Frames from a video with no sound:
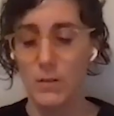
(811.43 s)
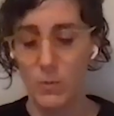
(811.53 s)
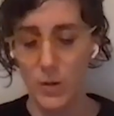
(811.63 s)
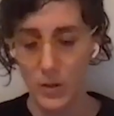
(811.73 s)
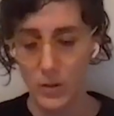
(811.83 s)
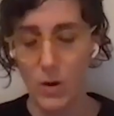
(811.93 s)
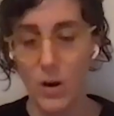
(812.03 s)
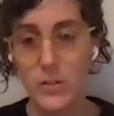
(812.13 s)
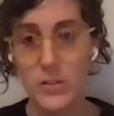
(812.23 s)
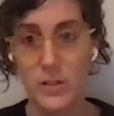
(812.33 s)
where you
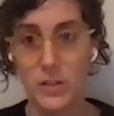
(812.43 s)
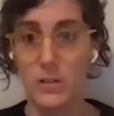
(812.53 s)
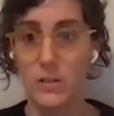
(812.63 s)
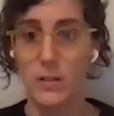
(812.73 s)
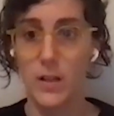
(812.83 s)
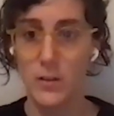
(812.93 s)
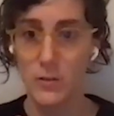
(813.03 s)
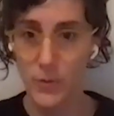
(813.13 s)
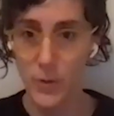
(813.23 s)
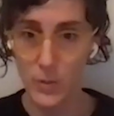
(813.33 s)
are still and
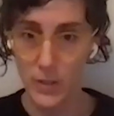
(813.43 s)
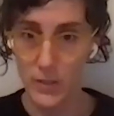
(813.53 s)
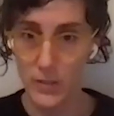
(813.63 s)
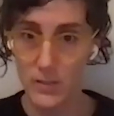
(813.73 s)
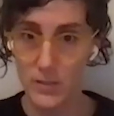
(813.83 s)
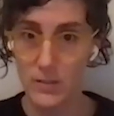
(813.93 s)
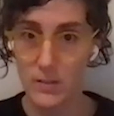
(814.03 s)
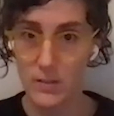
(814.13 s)
you're focused,